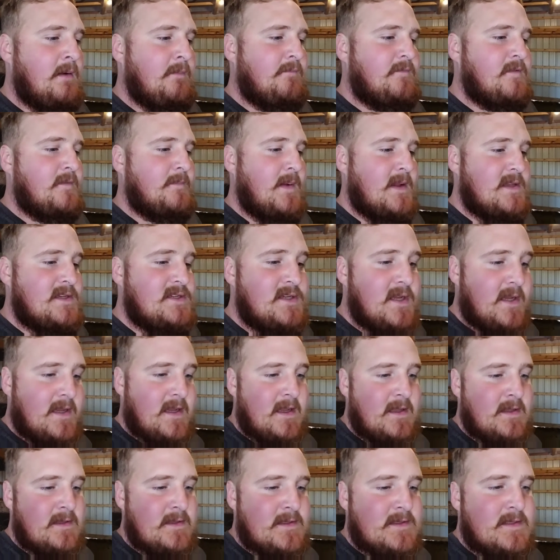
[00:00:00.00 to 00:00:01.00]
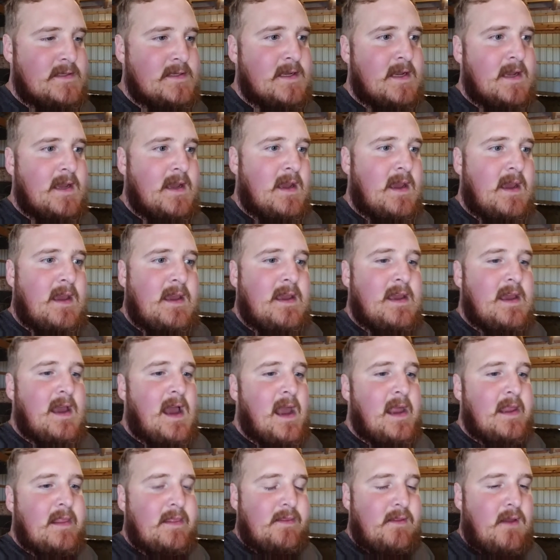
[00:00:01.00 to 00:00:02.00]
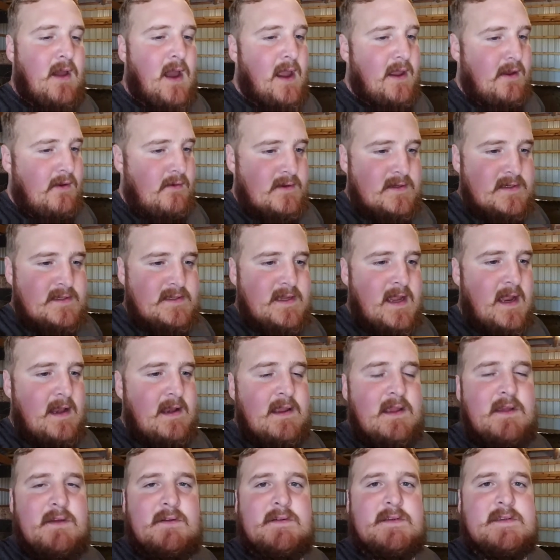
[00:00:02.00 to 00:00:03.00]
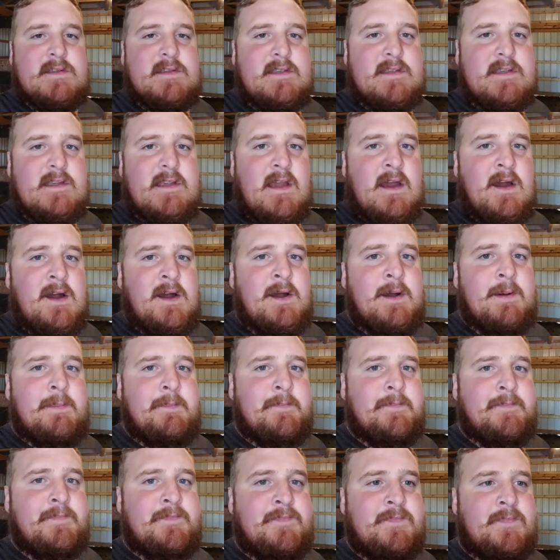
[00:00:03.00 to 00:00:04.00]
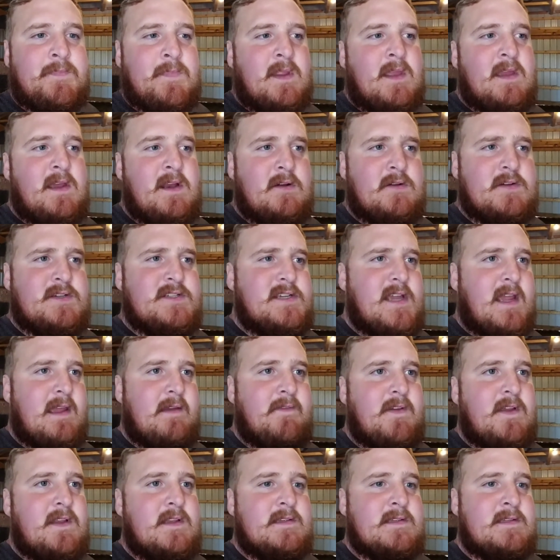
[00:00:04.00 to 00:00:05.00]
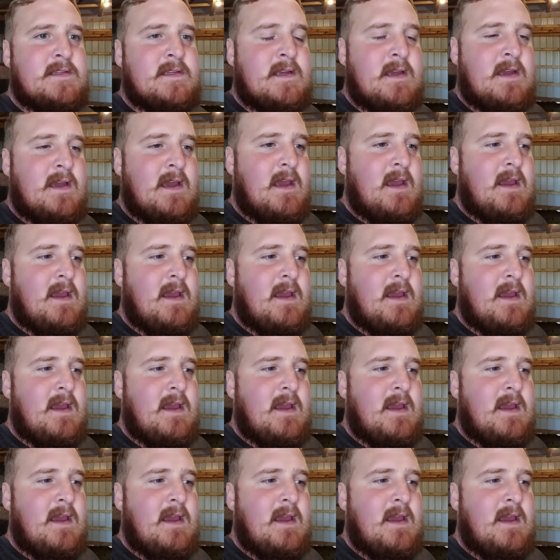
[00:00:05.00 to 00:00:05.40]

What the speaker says: For my chickens, I always kind of used shavings.